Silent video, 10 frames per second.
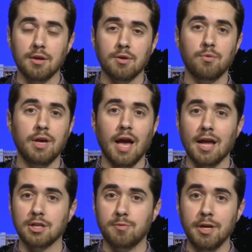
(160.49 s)
we had
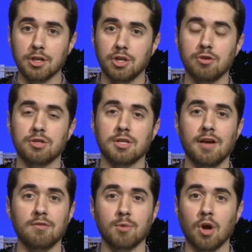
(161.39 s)
a speaker chosen,
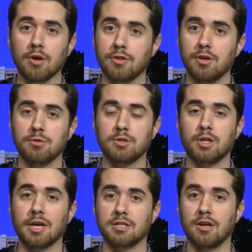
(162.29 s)
Kevin McCarthy, who was
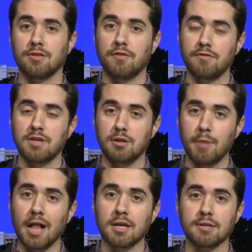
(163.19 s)
elected on the 15th
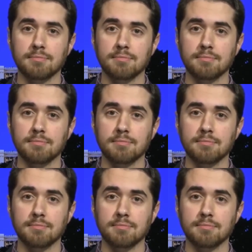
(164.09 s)
ballot.